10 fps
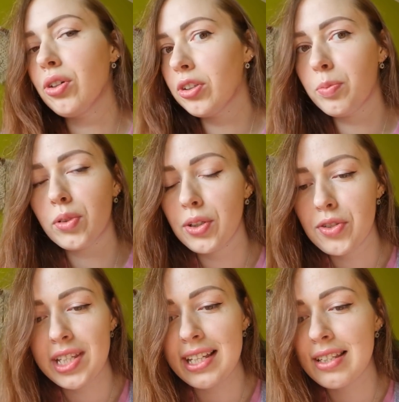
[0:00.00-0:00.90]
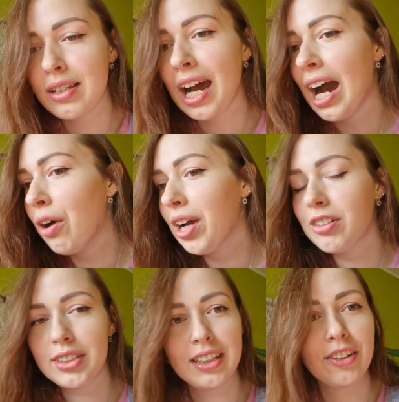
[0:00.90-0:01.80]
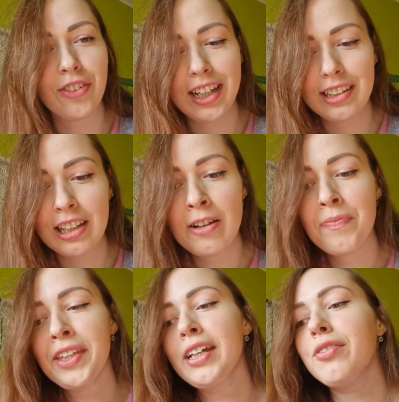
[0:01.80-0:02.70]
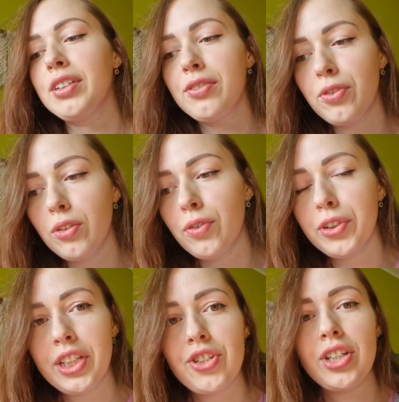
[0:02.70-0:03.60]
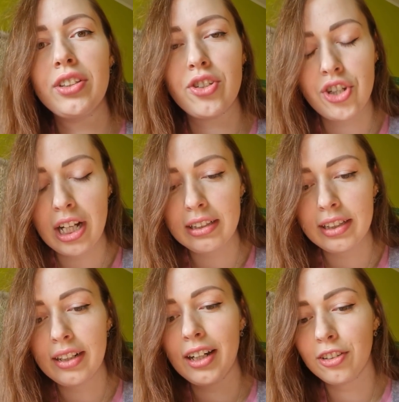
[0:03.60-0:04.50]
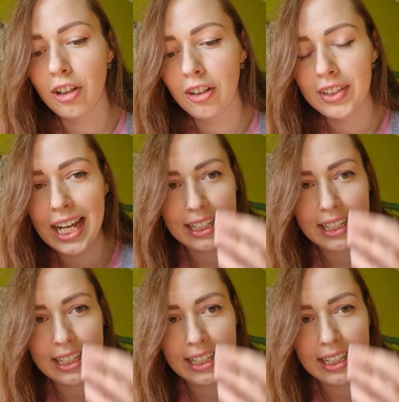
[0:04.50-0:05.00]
thought process, how everything went, with the full footage in the shelter and all of